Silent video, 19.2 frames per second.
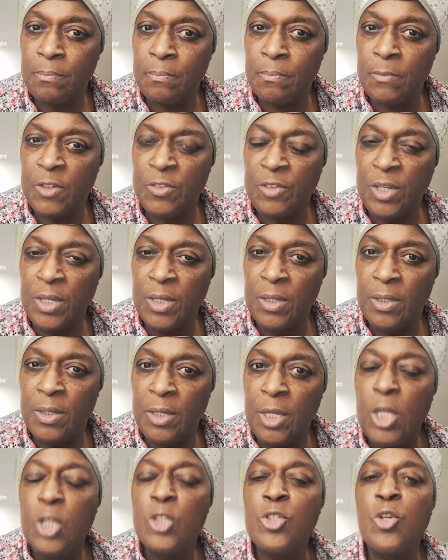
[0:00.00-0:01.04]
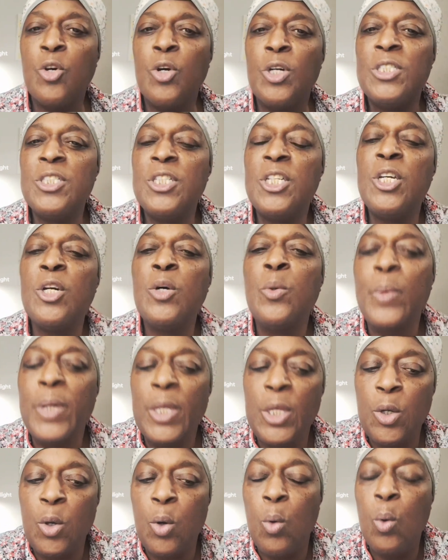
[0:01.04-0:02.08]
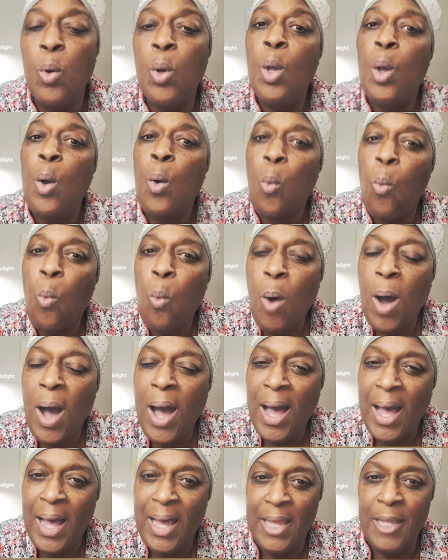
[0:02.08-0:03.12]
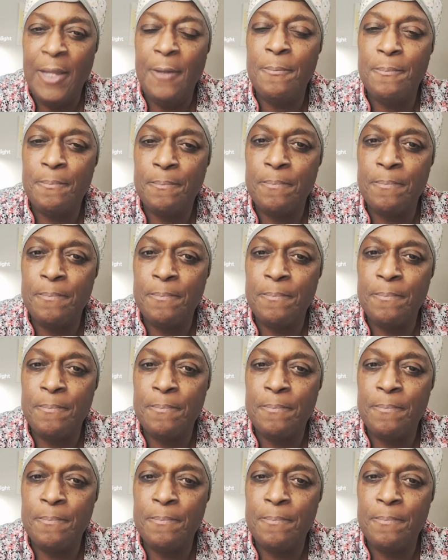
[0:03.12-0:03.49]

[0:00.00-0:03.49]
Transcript: You see? So until we know why